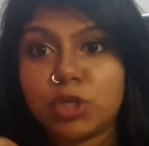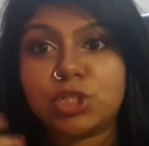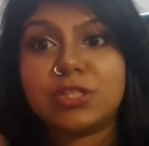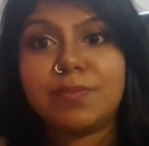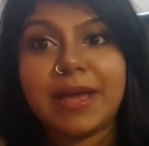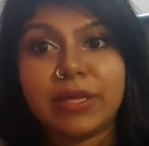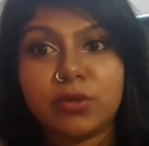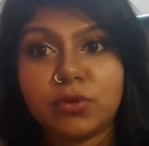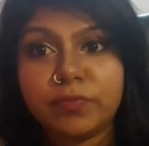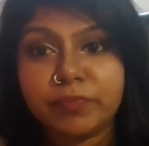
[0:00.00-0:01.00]
not just by
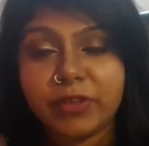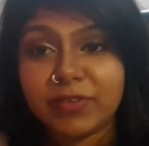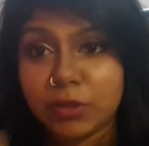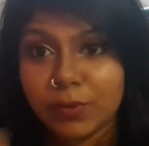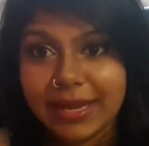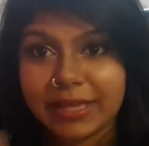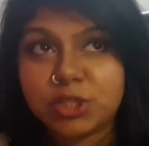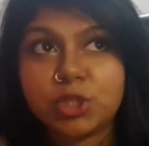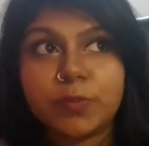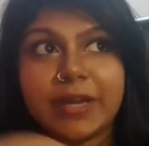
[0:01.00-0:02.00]
giving you a
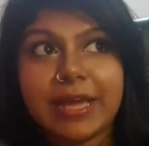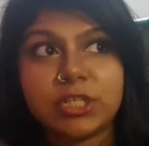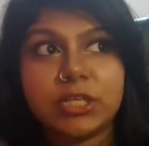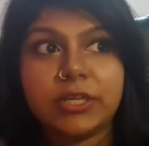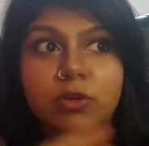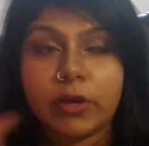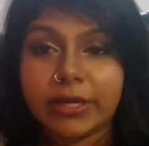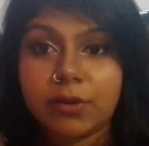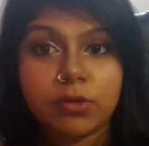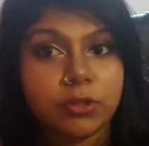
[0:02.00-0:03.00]
lecture, but actually draw
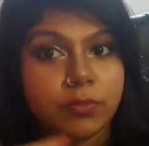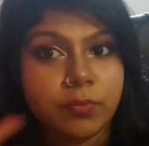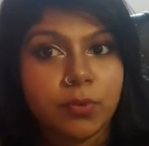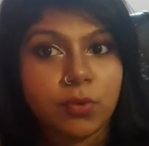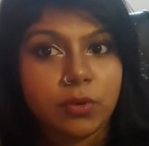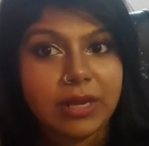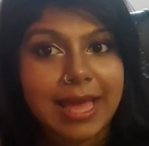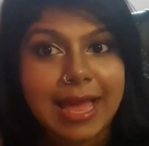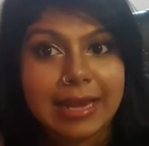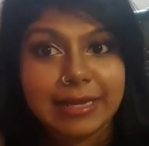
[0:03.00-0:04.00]
it out on the board
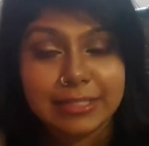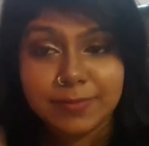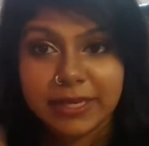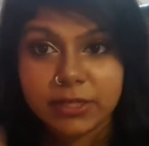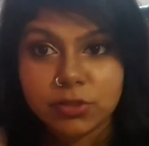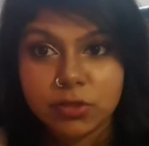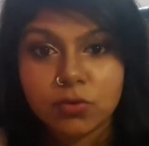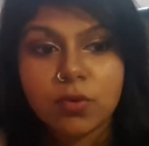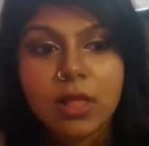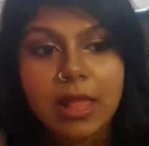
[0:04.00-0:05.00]
and explain it to
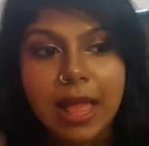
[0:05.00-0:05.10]
you.